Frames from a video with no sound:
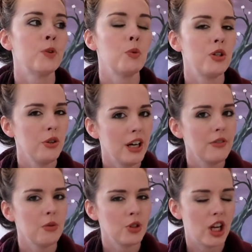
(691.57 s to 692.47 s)
We do
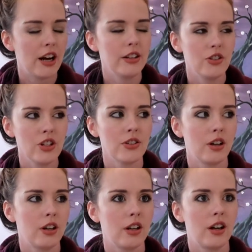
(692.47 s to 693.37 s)
have some challenges
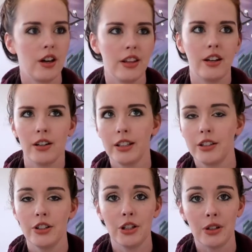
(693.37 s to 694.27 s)
that are a
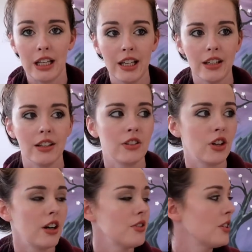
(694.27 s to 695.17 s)
little unique
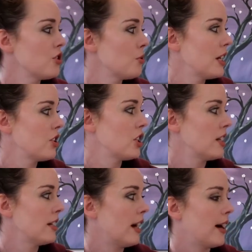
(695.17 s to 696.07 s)
to our
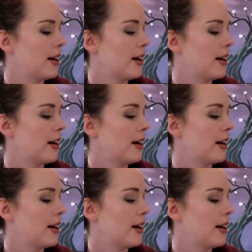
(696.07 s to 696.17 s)
situation,